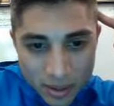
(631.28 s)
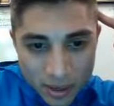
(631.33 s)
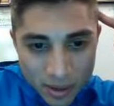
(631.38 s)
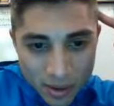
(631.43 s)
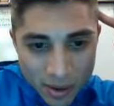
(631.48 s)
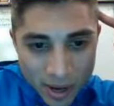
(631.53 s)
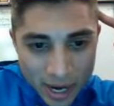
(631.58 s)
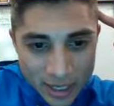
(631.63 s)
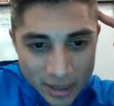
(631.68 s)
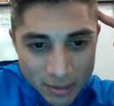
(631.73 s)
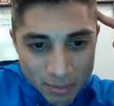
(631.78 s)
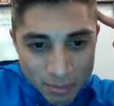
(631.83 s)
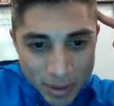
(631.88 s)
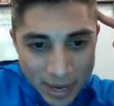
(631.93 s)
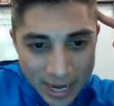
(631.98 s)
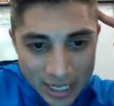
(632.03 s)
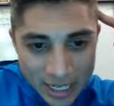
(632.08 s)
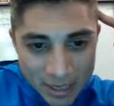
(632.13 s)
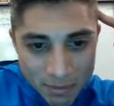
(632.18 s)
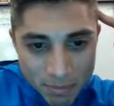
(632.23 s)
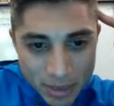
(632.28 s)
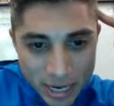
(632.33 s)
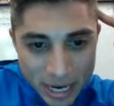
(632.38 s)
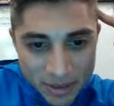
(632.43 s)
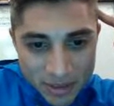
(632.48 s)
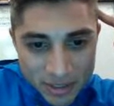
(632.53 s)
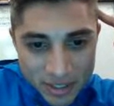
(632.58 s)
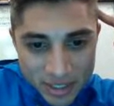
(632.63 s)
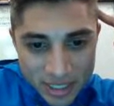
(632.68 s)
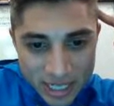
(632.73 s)
All right, banding
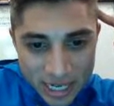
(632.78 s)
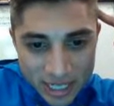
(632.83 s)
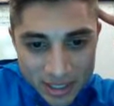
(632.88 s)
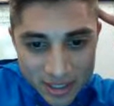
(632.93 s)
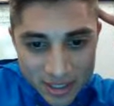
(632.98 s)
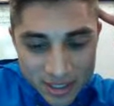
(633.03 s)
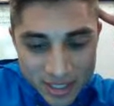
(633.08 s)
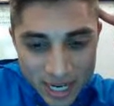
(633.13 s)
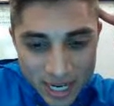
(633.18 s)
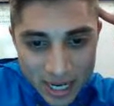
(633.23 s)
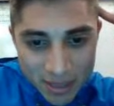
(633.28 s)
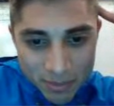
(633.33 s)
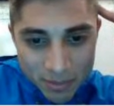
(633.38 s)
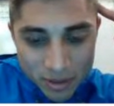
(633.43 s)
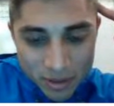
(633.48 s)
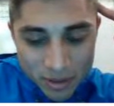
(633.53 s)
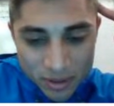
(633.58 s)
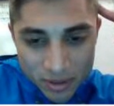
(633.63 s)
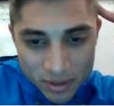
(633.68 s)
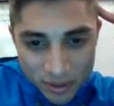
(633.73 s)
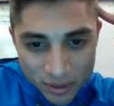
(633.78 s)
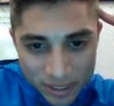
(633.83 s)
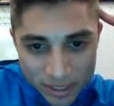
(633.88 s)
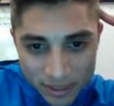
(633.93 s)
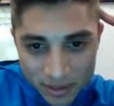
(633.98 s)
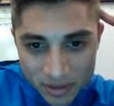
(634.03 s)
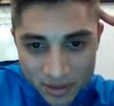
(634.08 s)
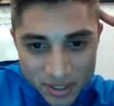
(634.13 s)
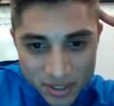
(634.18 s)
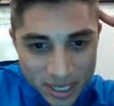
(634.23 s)
pattern's exactly the same. They look
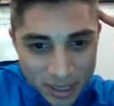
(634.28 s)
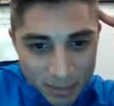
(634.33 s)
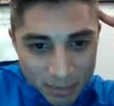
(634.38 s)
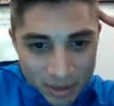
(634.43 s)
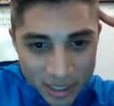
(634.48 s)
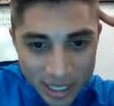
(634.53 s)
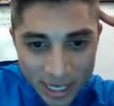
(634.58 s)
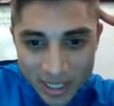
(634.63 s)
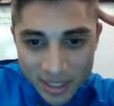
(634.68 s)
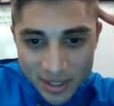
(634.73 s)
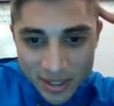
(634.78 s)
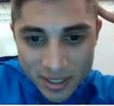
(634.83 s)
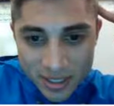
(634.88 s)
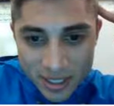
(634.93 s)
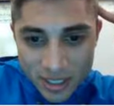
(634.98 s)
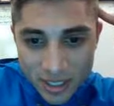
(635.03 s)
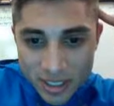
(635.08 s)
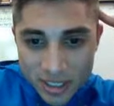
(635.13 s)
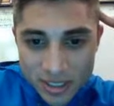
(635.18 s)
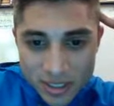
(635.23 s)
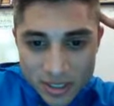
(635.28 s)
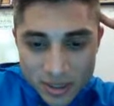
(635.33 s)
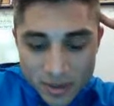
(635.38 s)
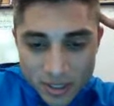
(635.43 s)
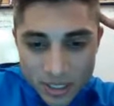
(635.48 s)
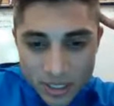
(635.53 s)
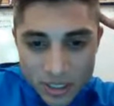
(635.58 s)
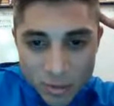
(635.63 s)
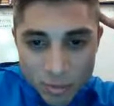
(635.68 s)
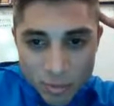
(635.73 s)
like they're the same length. So
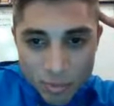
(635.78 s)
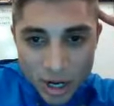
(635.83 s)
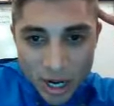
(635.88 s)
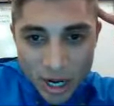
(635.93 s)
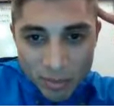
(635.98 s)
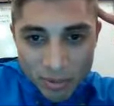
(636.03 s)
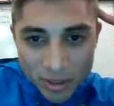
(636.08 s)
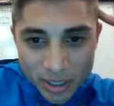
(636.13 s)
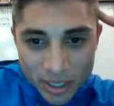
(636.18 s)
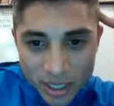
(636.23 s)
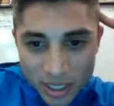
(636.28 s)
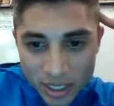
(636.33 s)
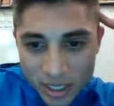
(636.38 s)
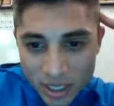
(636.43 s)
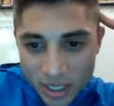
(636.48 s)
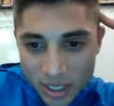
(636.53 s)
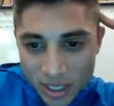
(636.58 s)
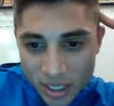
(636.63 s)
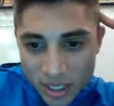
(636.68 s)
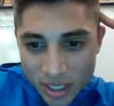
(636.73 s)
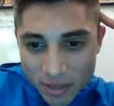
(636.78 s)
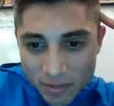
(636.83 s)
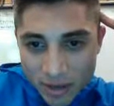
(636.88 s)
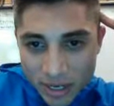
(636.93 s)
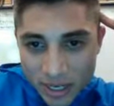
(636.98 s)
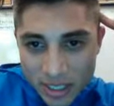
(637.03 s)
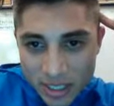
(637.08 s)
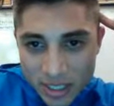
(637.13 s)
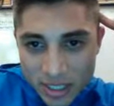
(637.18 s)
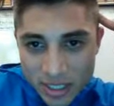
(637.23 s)
these are probably, if
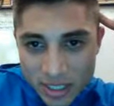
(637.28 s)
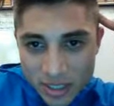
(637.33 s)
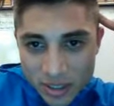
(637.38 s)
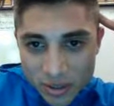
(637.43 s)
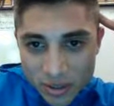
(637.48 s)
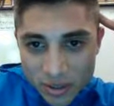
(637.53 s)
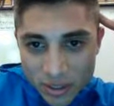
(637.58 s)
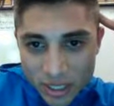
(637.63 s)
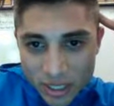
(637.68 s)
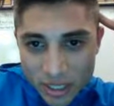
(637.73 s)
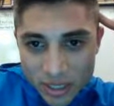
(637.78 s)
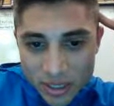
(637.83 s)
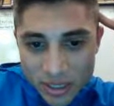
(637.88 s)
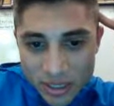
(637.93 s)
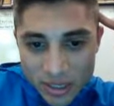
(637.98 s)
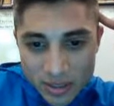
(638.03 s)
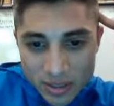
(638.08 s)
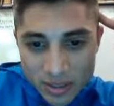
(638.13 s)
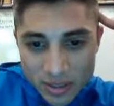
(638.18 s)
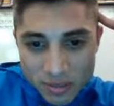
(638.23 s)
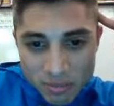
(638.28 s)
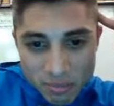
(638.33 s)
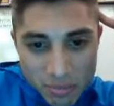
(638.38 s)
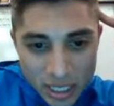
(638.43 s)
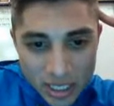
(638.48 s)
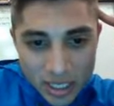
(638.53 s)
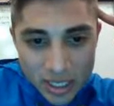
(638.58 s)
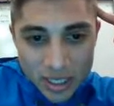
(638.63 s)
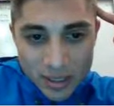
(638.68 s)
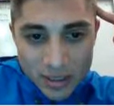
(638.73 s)
I continue looking, to
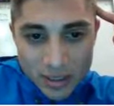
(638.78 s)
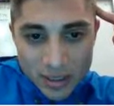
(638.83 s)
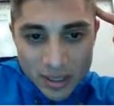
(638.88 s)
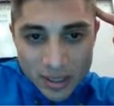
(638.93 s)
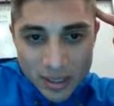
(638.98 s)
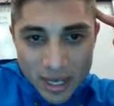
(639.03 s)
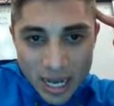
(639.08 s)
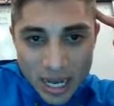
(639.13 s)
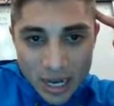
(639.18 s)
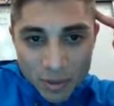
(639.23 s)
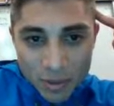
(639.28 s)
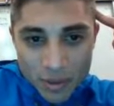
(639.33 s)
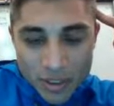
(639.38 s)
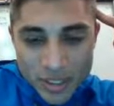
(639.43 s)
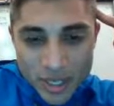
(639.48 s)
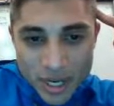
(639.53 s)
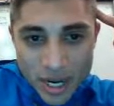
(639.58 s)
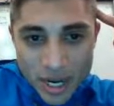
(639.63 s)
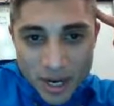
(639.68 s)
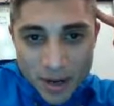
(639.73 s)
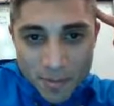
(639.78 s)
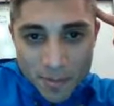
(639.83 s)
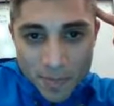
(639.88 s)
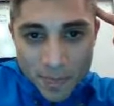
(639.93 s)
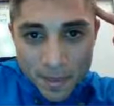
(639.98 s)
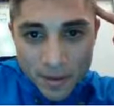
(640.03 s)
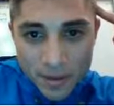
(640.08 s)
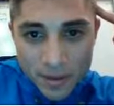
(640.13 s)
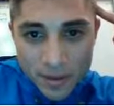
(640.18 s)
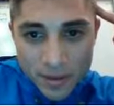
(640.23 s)
me, I would say
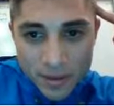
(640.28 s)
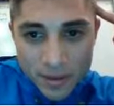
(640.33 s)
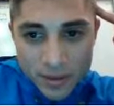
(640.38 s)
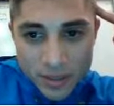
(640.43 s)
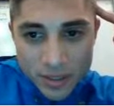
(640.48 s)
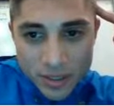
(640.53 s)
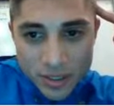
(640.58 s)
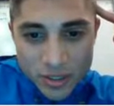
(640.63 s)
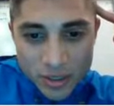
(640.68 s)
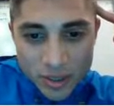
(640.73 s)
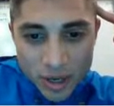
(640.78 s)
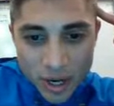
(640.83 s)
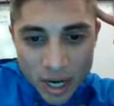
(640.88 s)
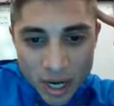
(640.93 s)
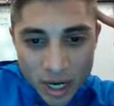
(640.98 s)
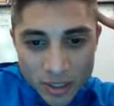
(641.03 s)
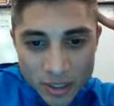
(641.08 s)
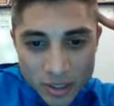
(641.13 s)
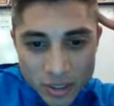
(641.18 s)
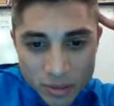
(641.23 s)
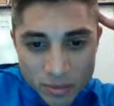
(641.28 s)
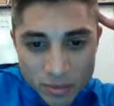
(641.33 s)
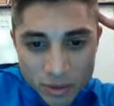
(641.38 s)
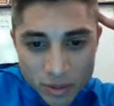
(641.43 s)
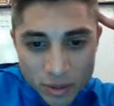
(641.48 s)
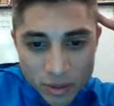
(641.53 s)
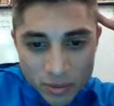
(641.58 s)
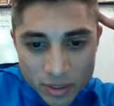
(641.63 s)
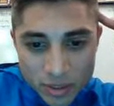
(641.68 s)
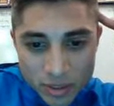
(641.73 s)
these are
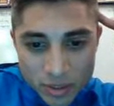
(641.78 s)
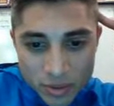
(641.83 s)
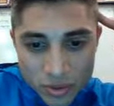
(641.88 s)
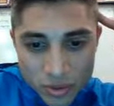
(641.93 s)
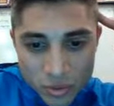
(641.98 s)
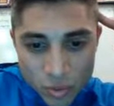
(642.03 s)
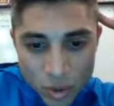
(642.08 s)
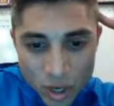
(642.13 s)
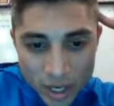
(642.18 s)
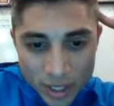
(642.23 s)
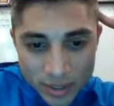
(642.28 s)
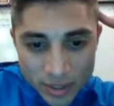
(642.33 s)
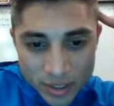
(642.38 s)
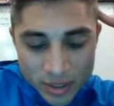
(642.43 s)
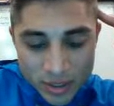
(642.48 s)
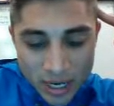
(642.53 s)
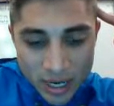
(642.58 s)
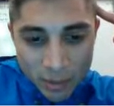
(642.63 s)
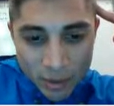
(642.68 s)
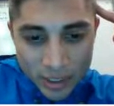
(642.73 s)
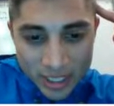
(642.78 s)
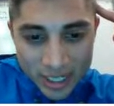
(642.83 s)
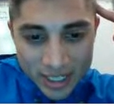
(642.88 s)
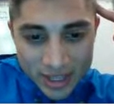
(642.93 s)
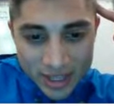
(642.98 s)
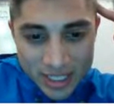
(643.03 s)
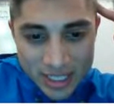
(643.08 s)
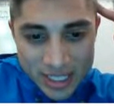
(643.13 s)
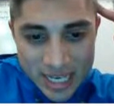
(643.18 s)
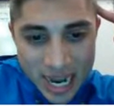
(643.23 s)
autosomal chromosomes 1. So I would
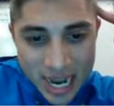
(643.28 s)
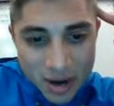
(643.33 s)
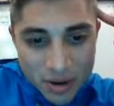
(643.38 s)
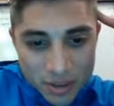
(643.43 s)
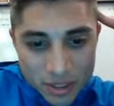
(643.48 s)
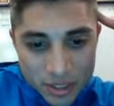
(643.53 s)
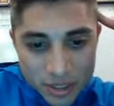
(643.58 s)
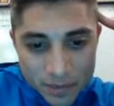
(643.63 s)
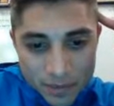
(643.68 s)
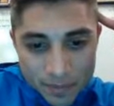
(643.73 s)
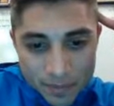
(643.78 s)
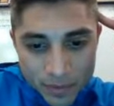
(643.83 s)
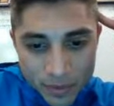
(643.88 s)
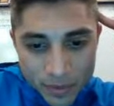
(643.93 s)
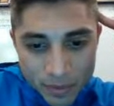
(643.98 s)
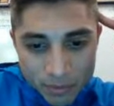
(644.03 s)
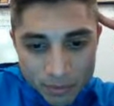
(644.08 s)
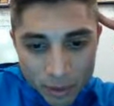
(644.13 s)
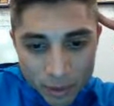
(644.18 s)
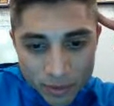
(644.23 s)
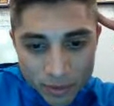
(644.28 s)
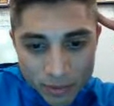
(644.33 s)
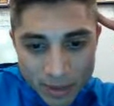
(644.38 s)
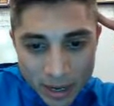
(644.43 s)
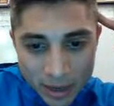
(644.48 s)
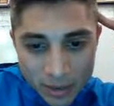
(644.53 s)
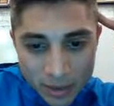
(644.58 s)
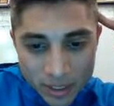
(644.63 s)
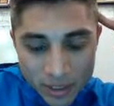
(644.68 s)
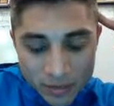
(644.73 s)
cut these out, both of
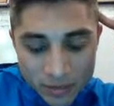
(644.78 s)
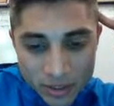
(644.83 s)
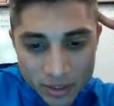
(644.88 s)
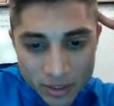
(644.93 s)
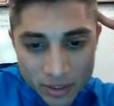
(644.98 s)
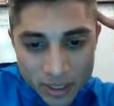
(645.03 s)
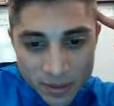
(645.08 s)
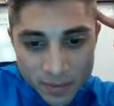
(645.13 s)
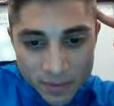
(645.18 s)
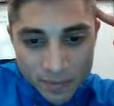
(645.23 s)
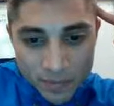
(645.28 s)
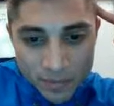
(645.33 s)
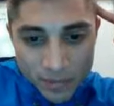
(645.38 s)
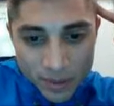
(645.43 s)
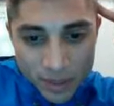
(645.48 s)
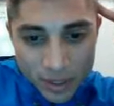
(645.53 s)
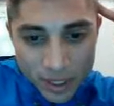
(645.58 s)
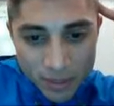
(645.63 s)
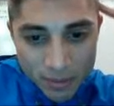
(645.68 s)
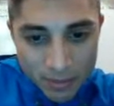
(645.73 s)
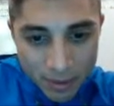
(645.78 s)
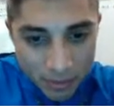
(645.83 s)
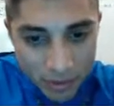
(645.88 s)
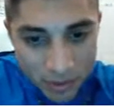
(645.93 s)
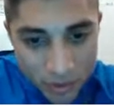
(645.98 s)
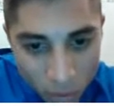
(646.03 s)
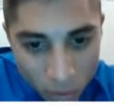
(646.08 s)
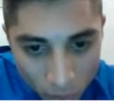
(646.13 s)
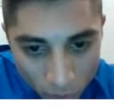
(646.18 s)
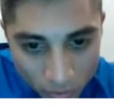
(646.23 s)
them out individually. Okay,
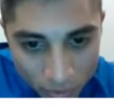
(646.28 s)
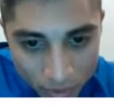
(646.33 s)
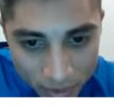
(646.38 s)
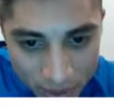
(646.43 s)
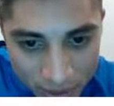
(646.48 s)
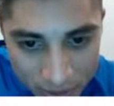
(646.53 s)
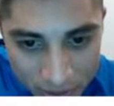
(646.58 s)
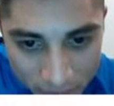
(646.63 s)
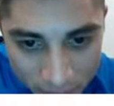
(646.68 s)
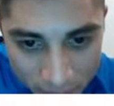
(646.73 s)
remember the whole thing.